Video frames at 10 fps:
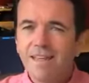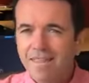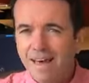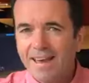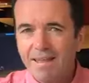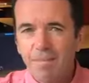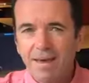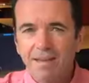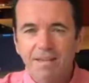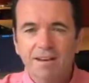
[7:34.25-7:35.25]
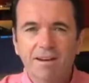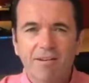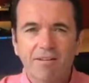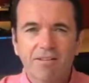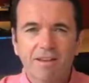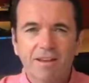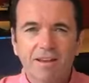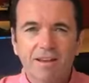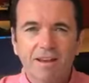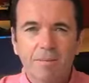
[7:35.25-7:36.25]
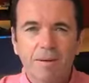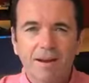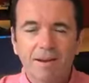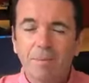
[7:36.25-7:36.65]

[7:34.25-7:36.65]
that can make that currency appealing.